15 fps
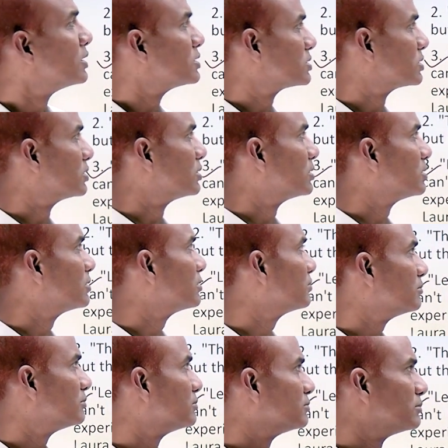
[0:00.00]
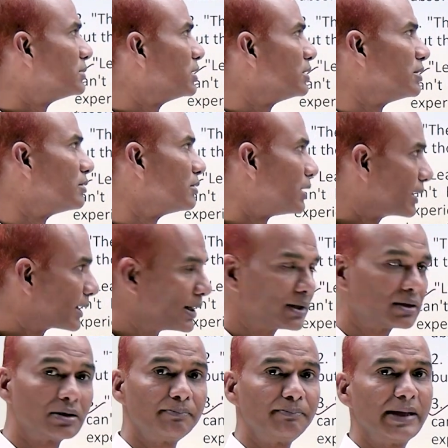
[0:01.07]
So
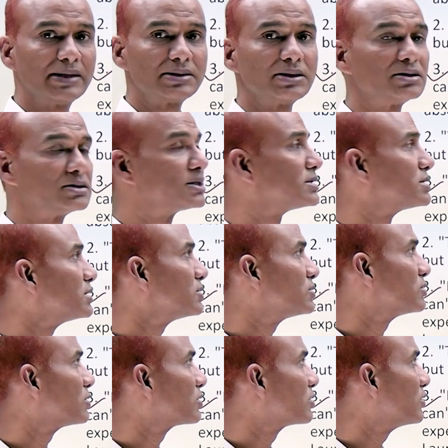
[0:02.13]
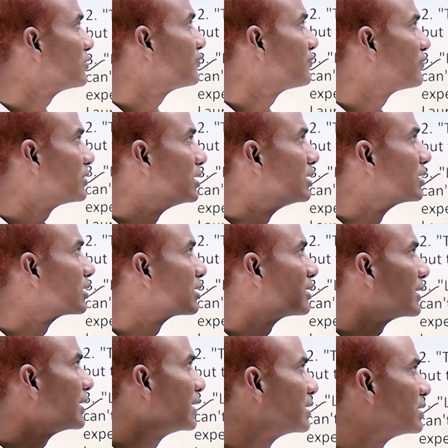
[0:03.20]
again, the passage doesn't talk of
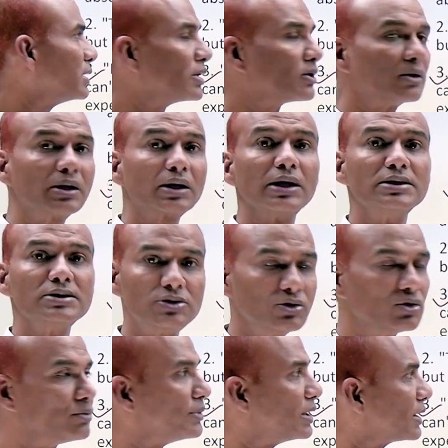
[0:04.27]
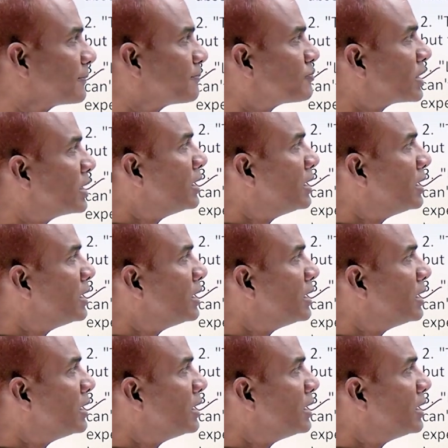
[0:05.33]
creating or consuming.